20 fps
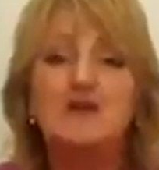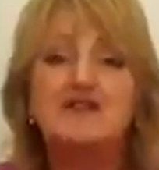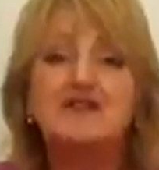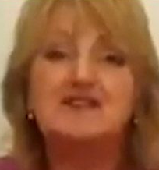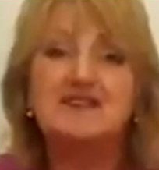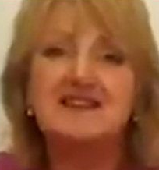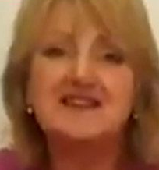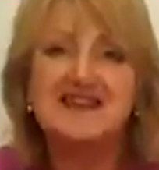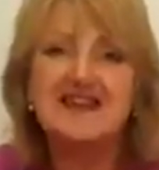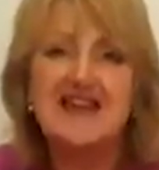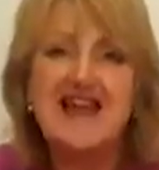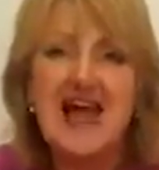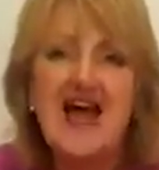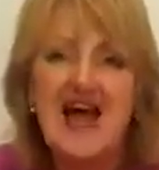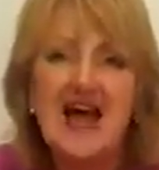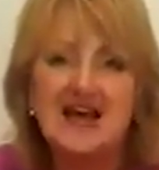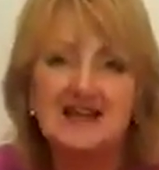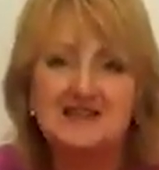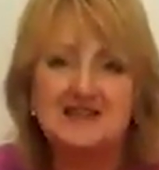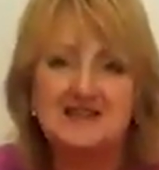It was
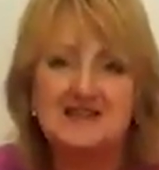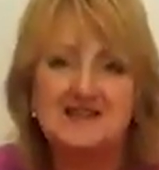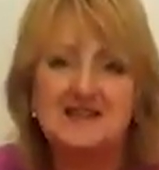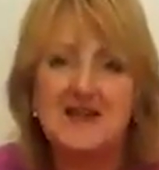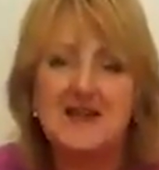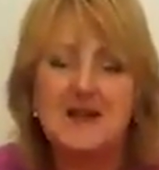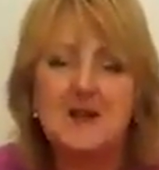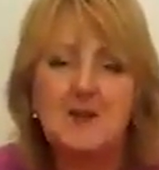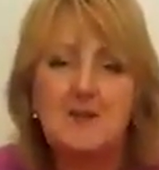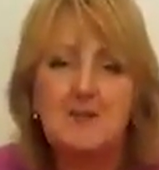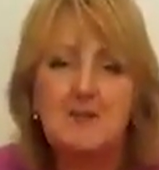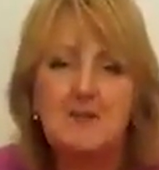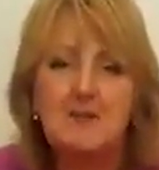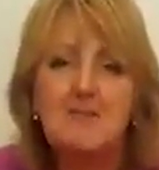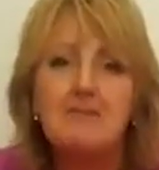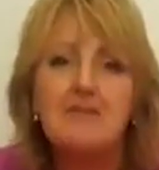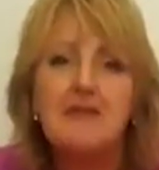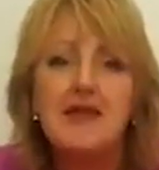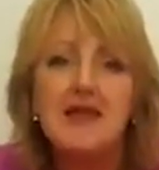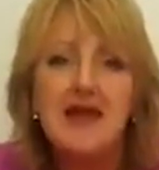the cat
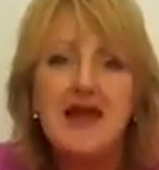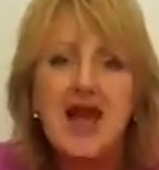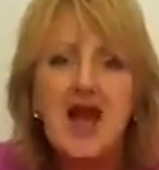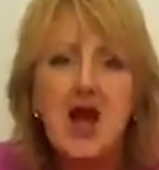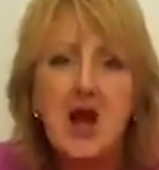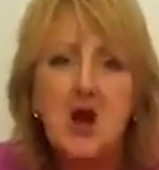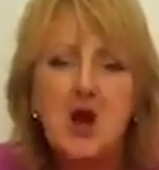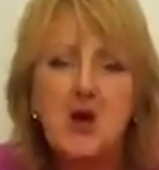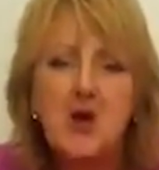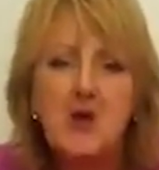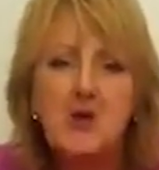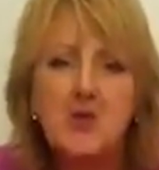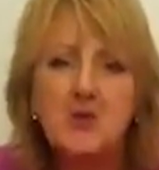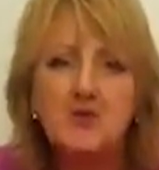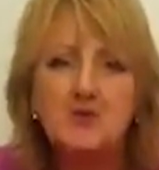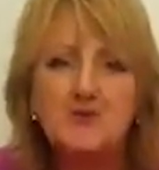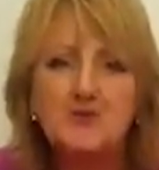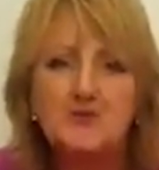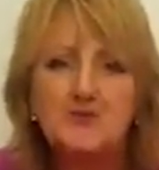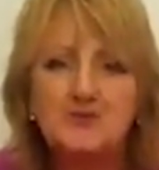saying
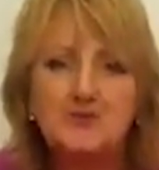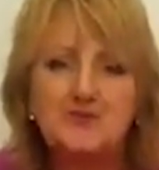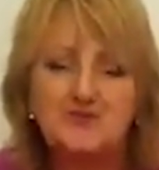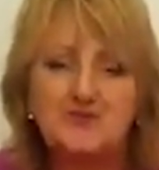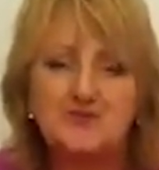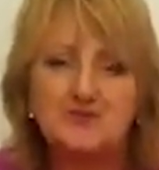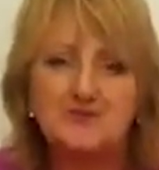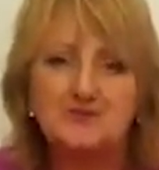meow?